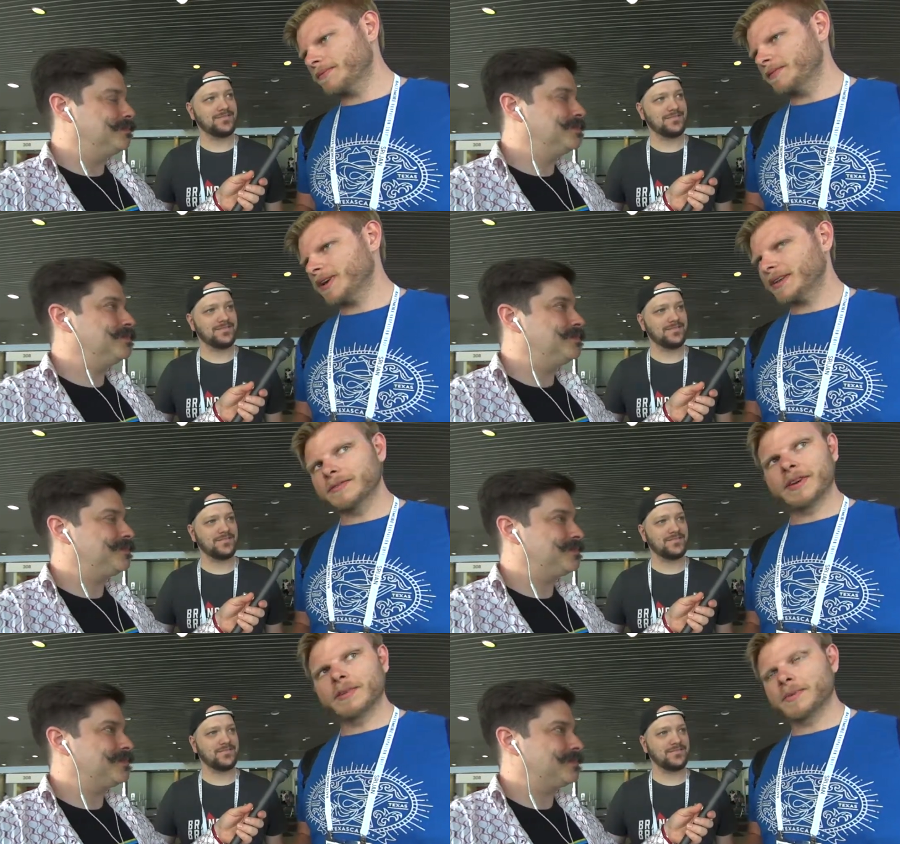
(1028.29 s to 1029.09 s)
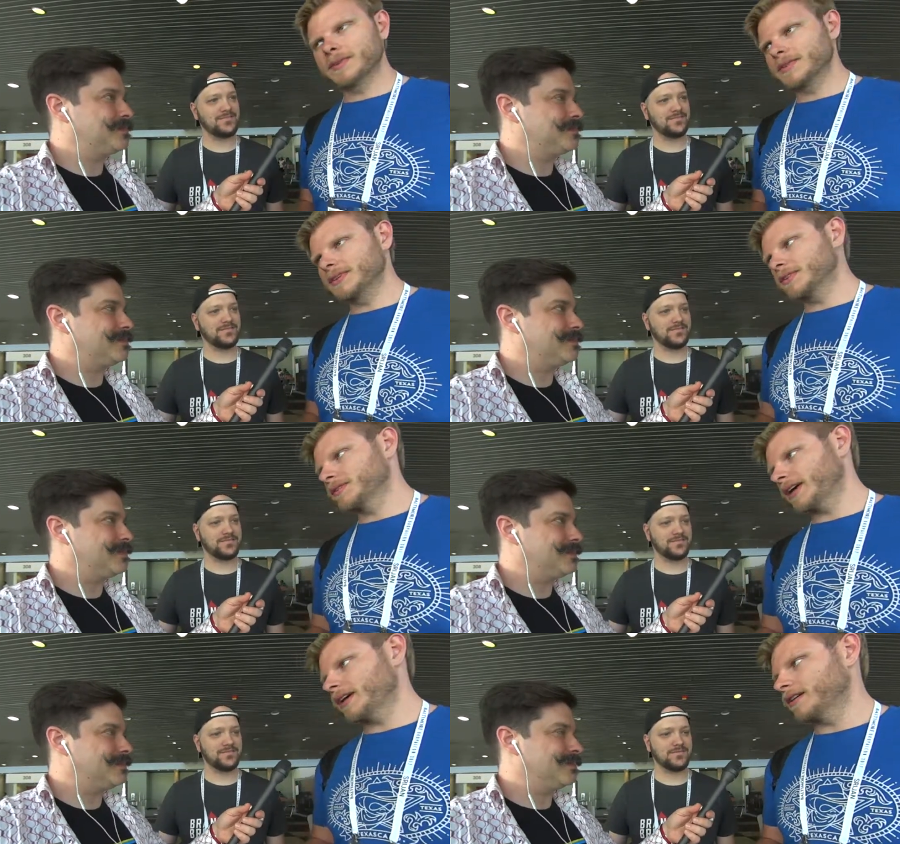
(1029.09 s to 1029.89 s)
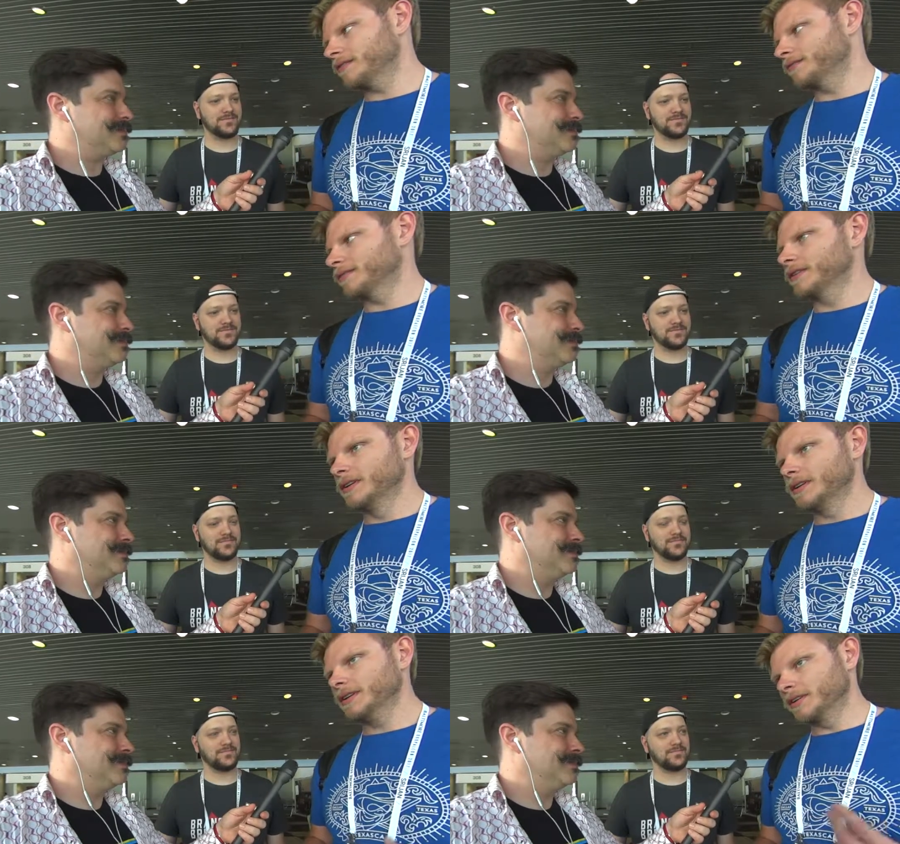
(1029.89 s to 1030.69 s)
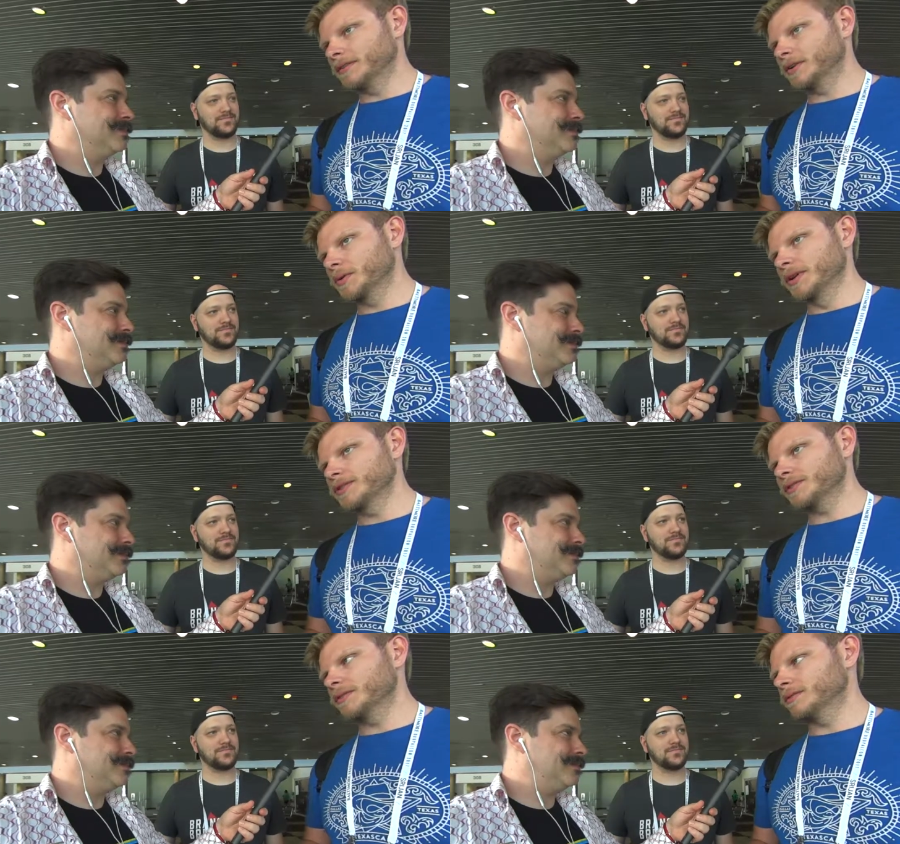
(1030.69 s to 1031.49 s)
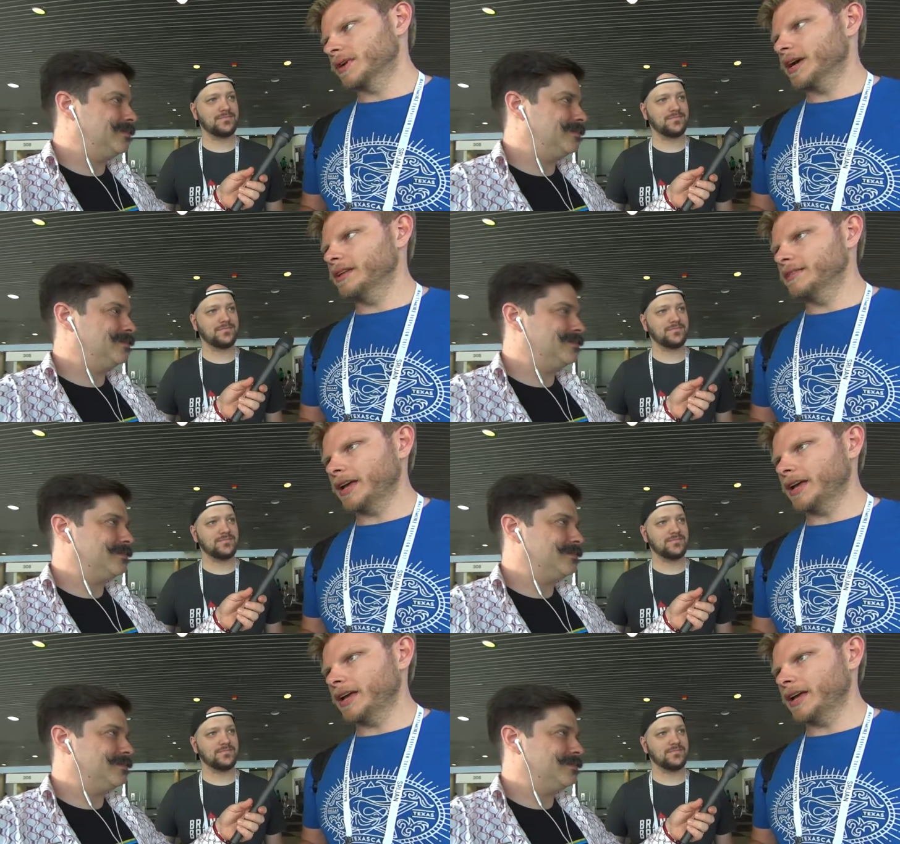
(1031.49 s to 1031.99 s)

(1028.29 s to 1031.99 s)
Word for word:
Speaker 1: But if you've got developers that don't have, you know, the credential, right?